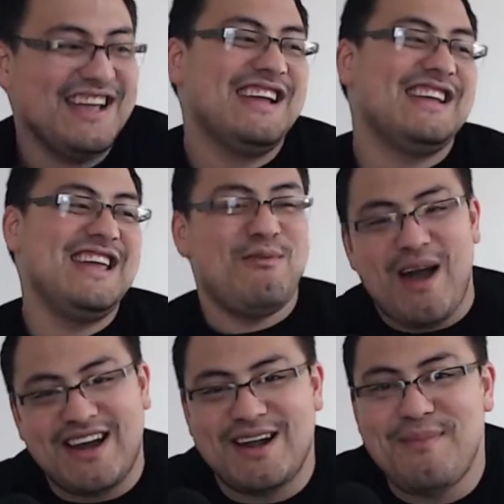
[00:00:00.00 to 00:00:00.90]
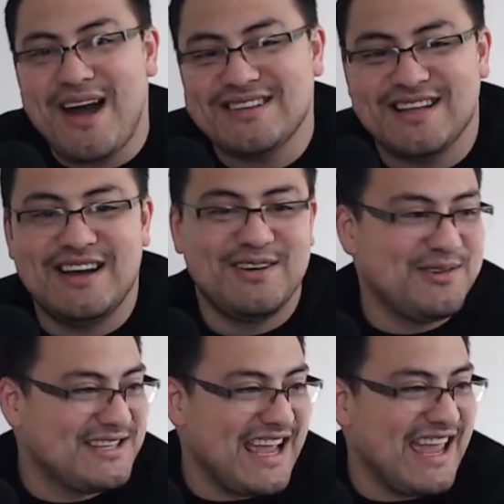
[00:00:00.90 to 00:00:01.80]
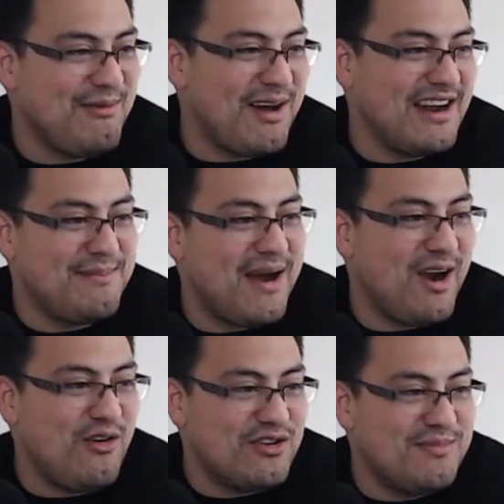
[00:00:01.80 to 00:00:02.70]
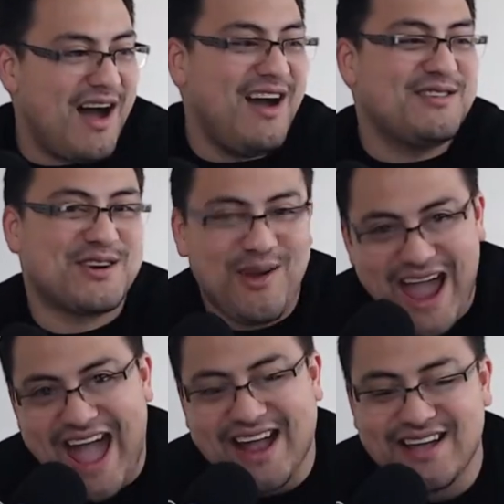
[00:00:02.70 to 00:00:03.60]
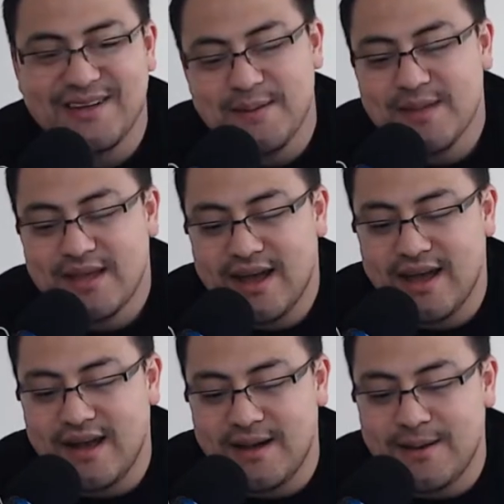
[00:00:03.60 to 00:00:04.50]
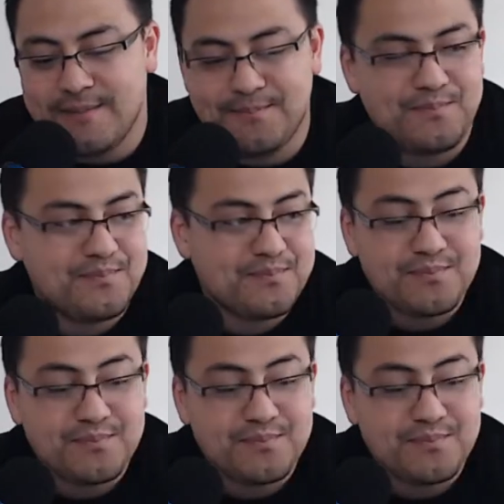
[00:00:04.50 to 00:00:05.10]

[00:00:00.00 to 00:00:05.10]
He wanted on crack.